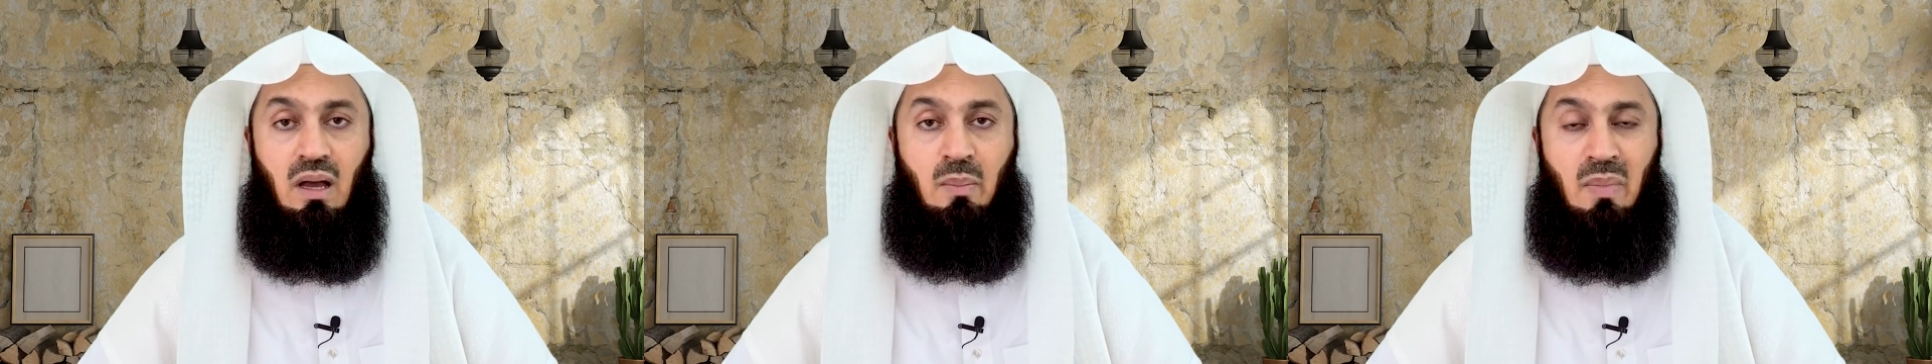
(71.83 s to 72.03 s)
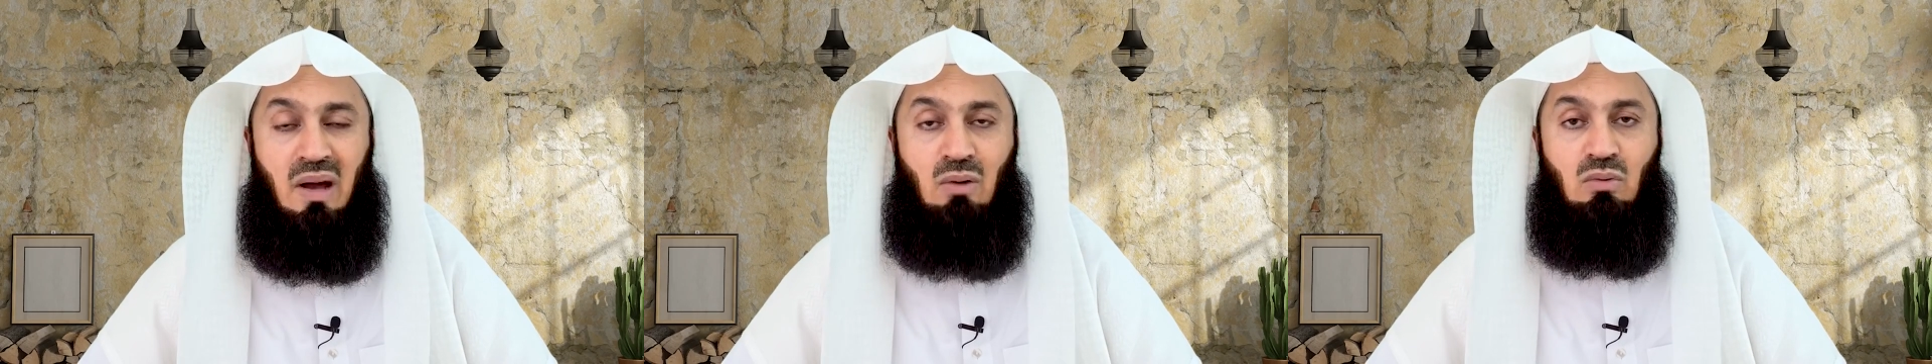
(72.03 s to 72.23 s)

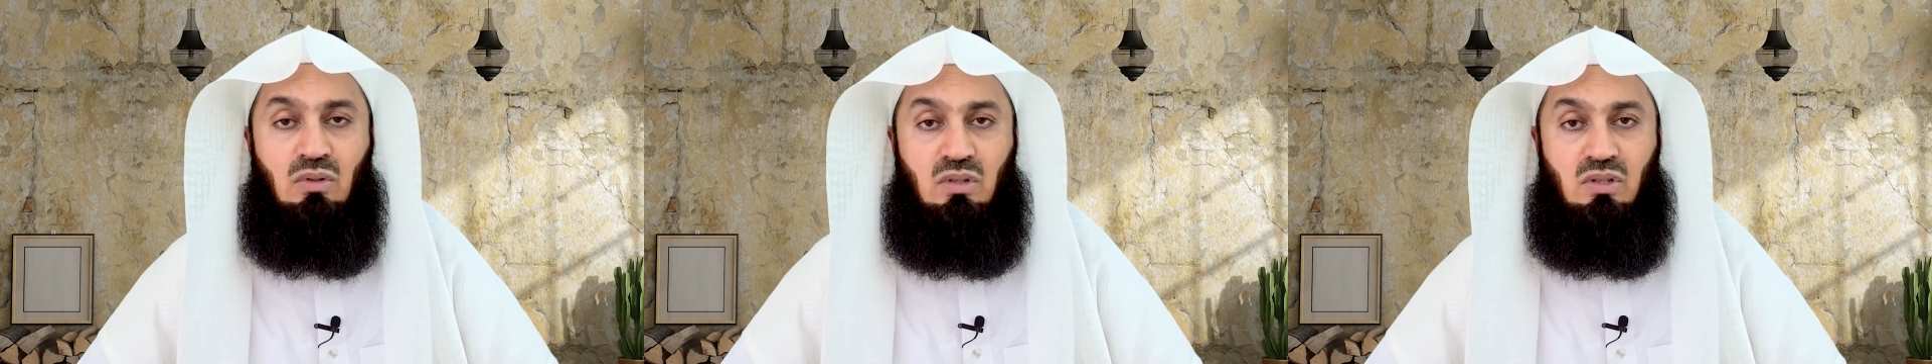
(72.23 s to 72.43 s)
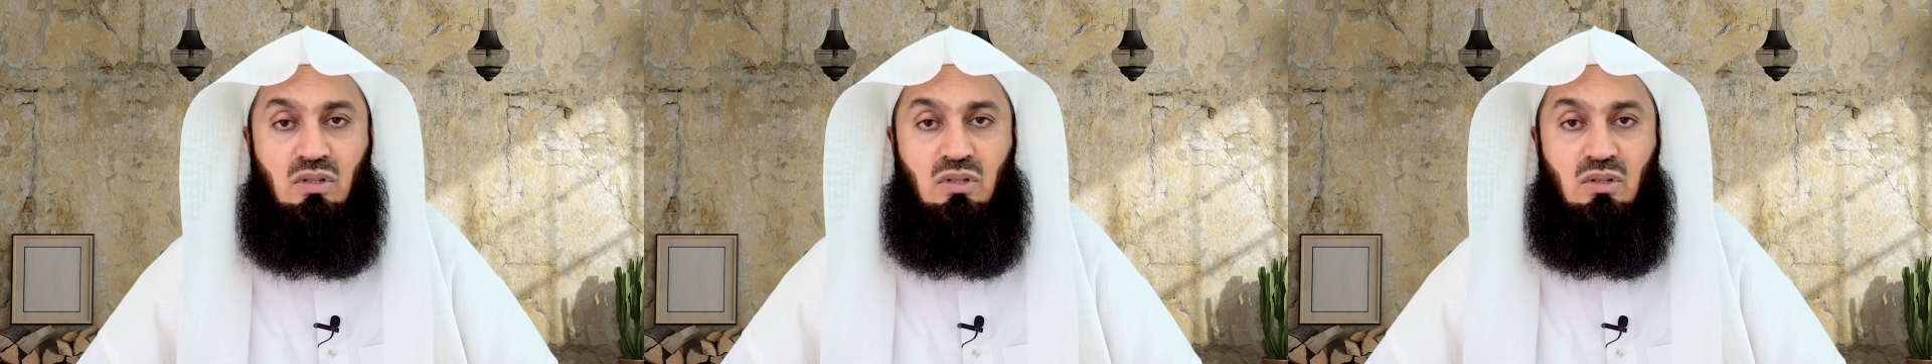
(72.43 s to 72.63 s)

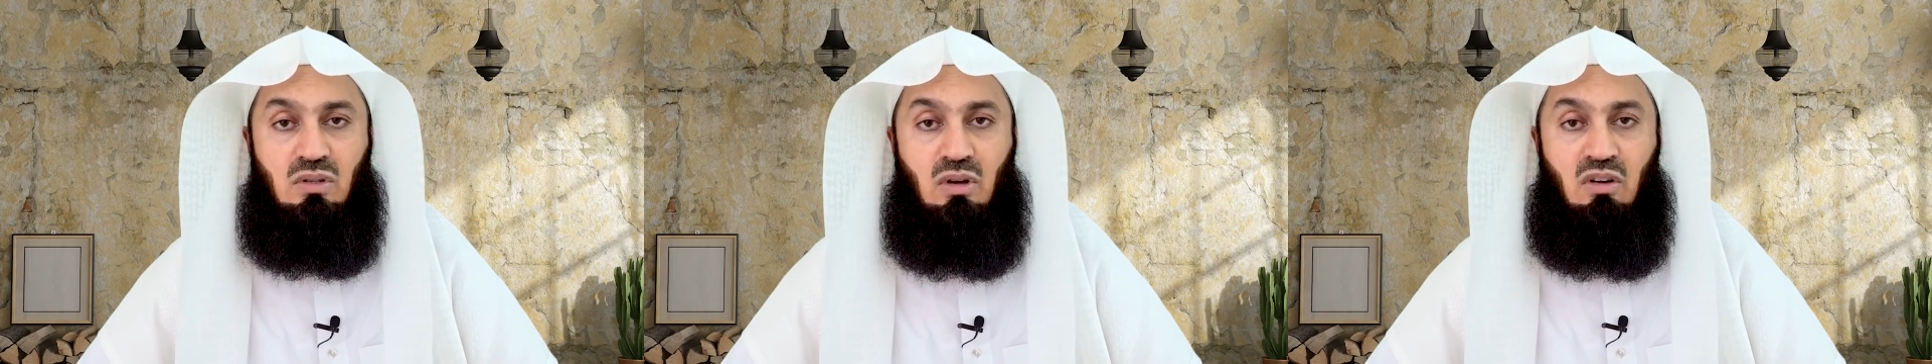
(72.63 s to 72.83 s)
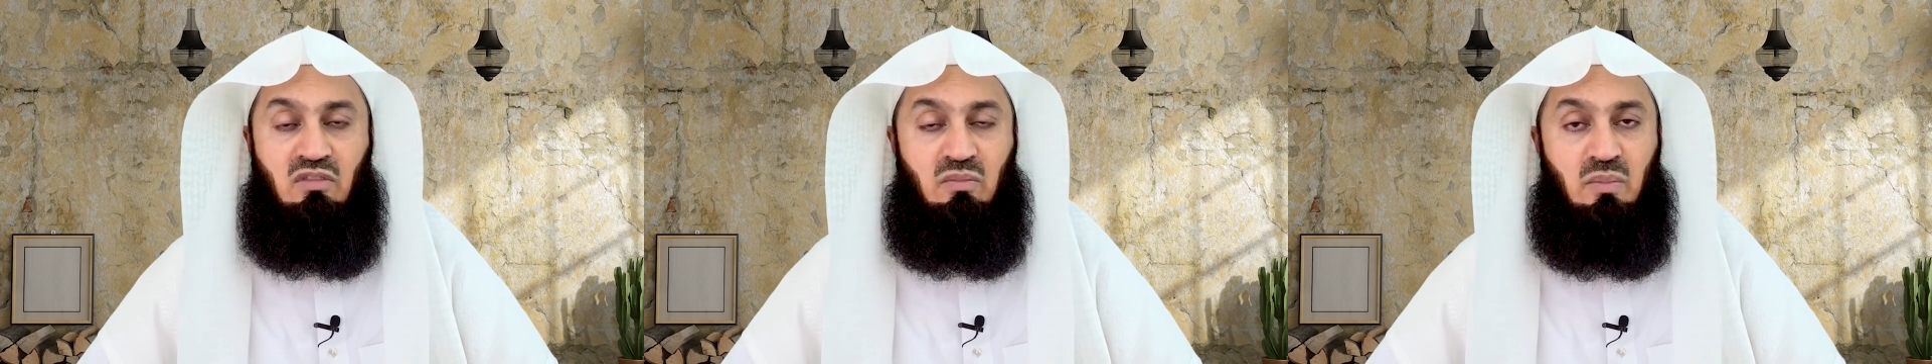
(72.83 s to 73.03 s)

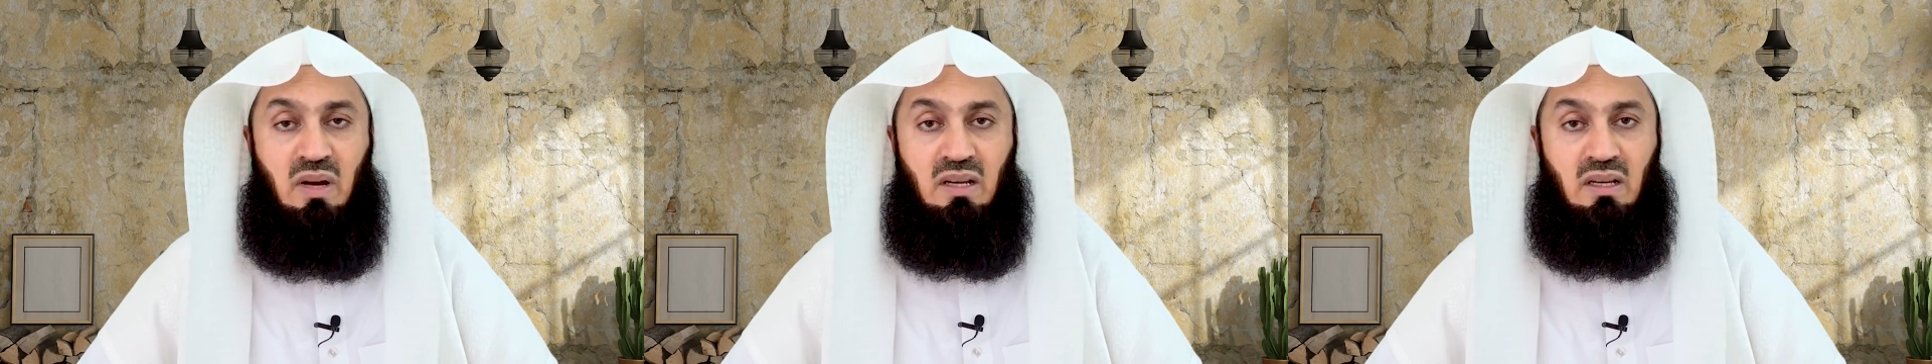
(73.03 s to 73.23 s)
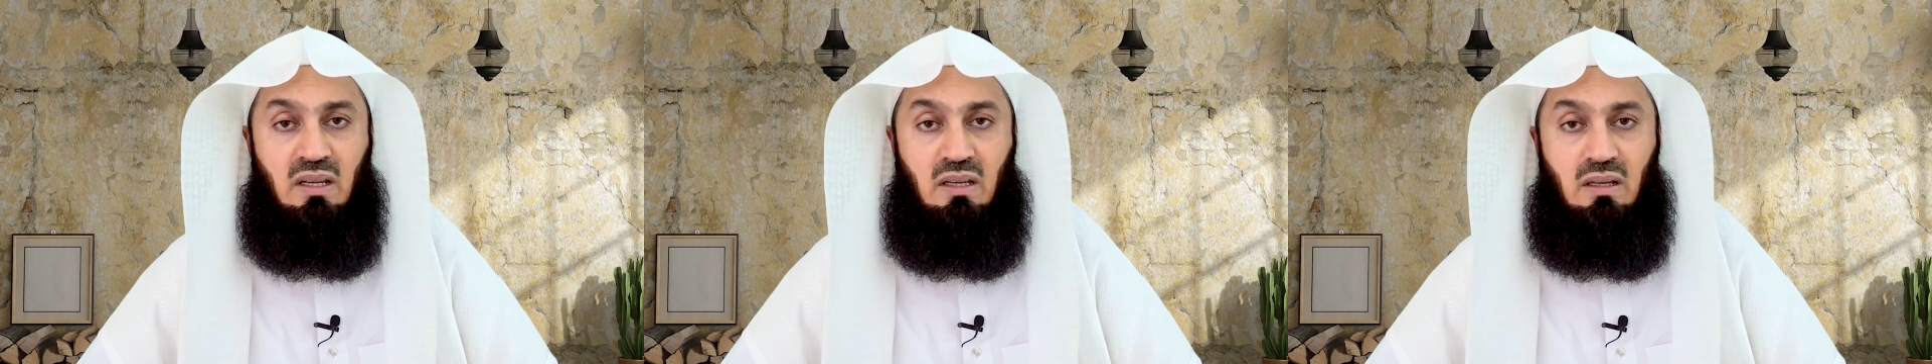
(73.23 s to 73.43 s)
amounts of
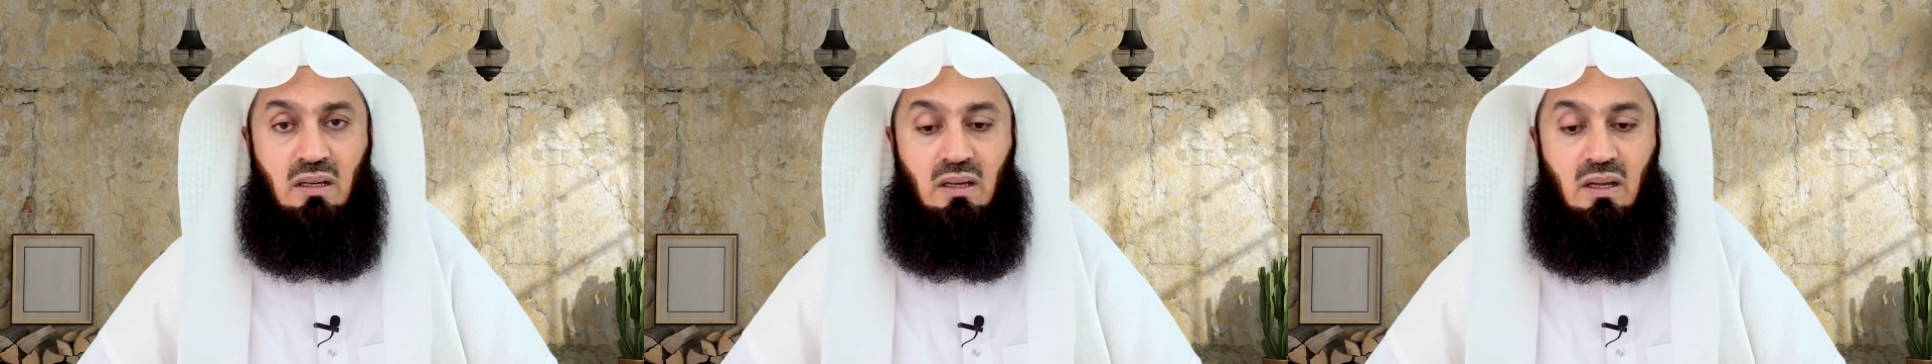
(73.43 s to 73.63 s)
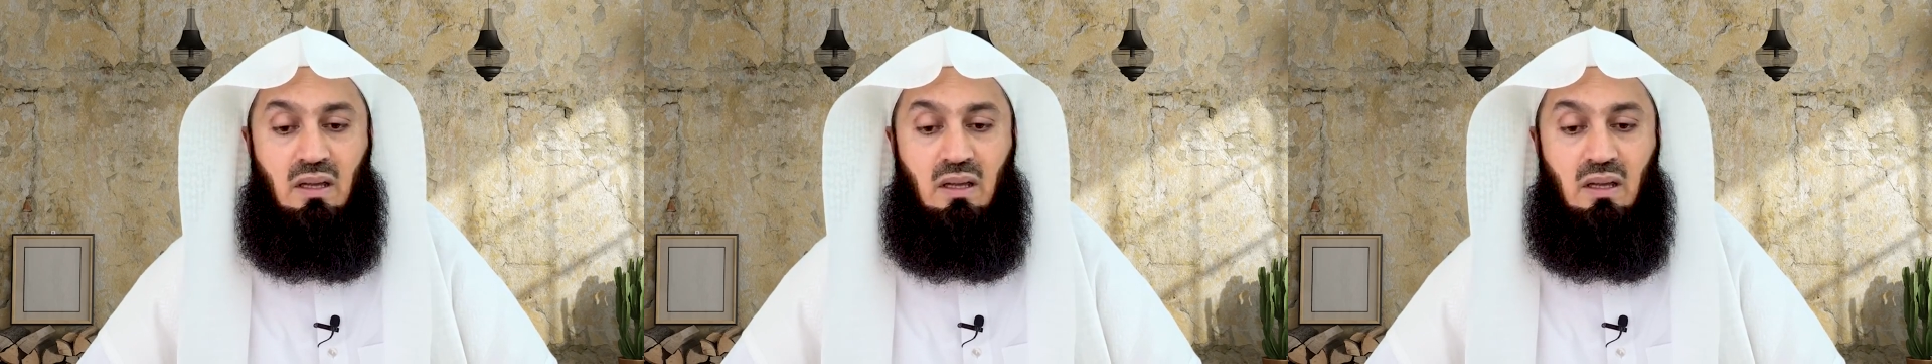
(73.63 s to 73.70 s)
money.